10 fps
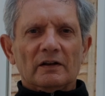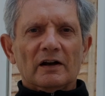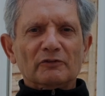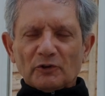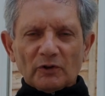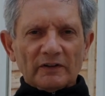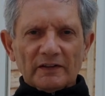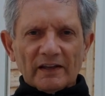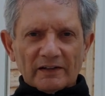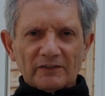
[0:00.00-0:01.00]
After all, at
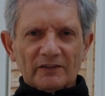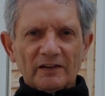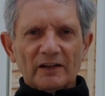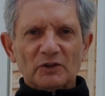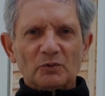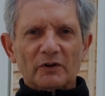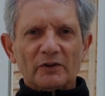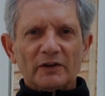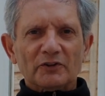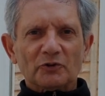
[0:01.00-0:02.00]
the end of the day, you want to
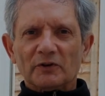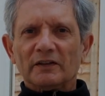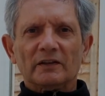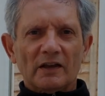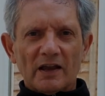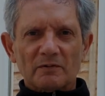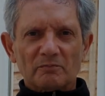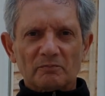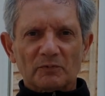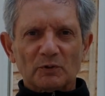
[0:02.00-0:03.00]
enjoy the game.
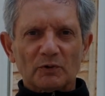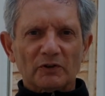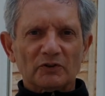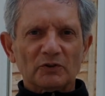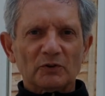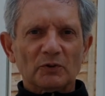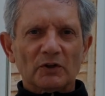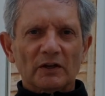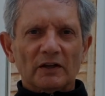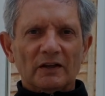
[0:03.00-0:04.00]
You want to
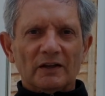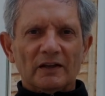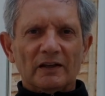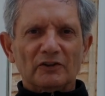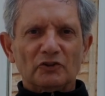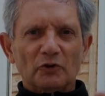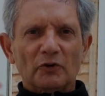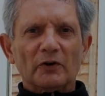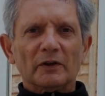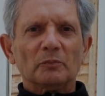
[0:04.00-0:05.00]

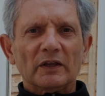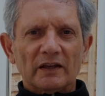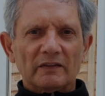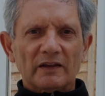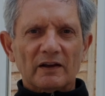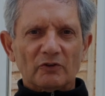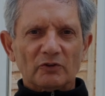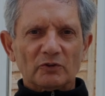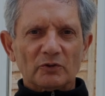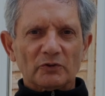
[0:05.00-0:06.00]
enjoy being in the
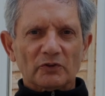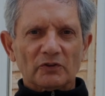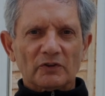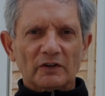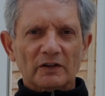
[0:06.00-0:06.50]
outdoors.